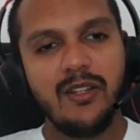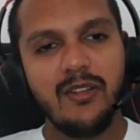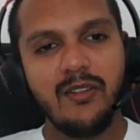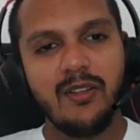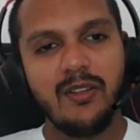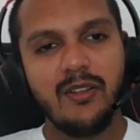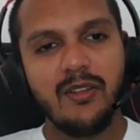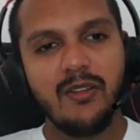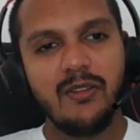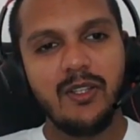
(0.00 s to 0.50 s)

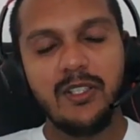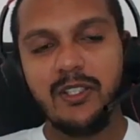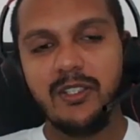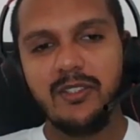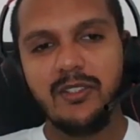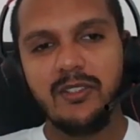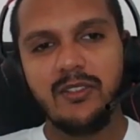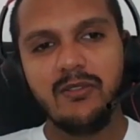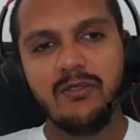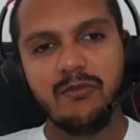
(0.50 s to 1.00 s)
uh, it
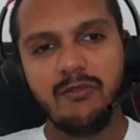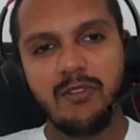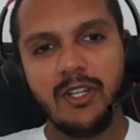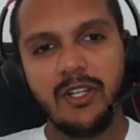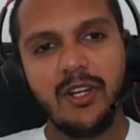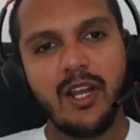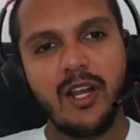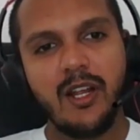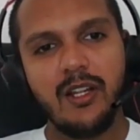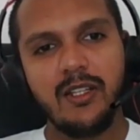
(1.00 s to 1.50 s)
is
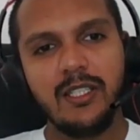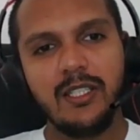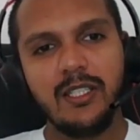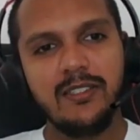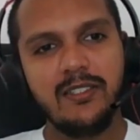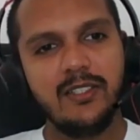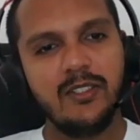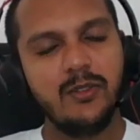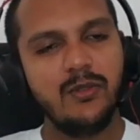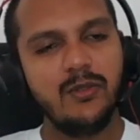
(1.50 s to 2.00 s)
very
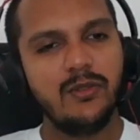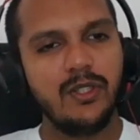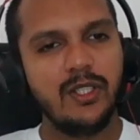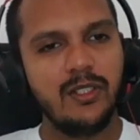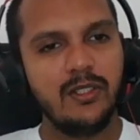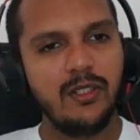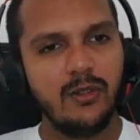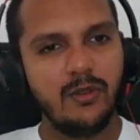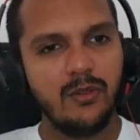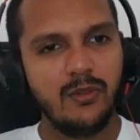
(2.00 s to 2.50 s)
easy to
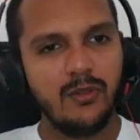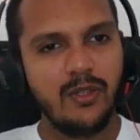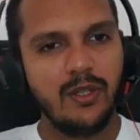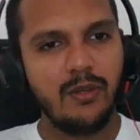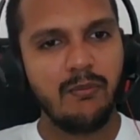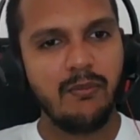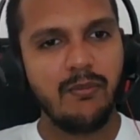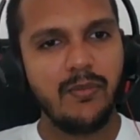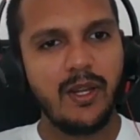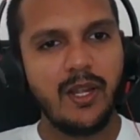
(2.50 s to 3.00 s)
reach out to
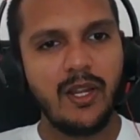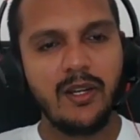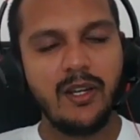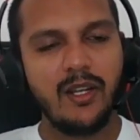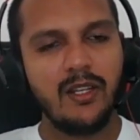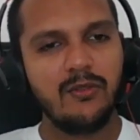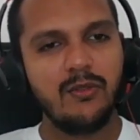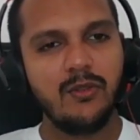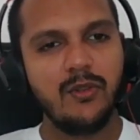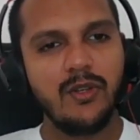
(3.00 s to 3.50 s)
them and
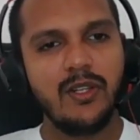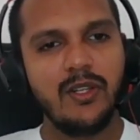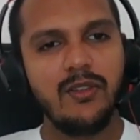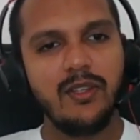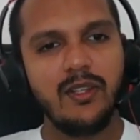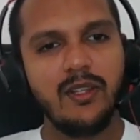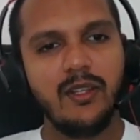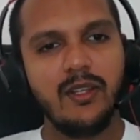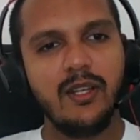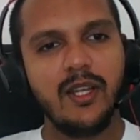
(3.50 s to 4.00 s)
ask for
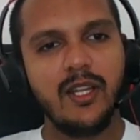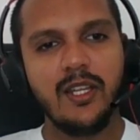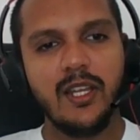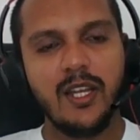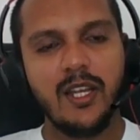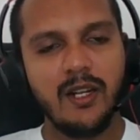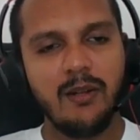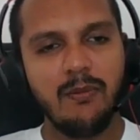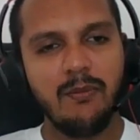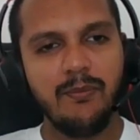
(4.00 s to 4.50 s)
anything, any
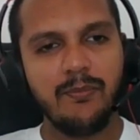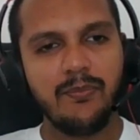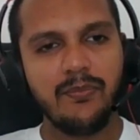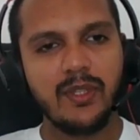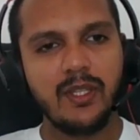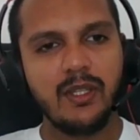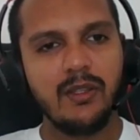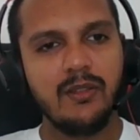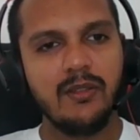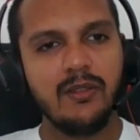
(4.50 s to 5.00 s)
help.
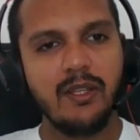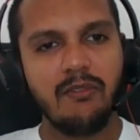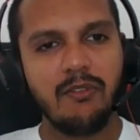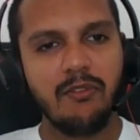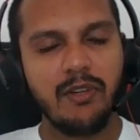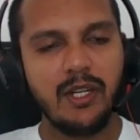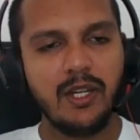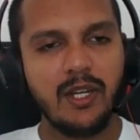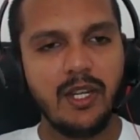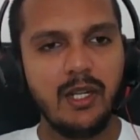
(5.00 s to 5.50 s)
Uh, they were
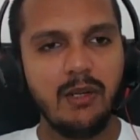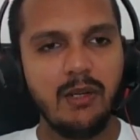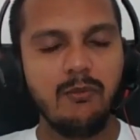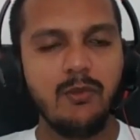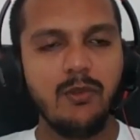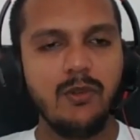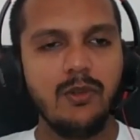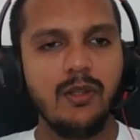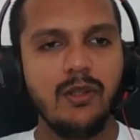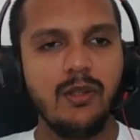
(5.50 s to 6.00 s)
very
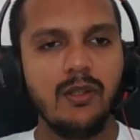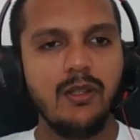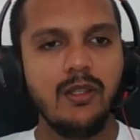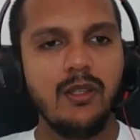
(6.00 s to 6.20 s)
helpful.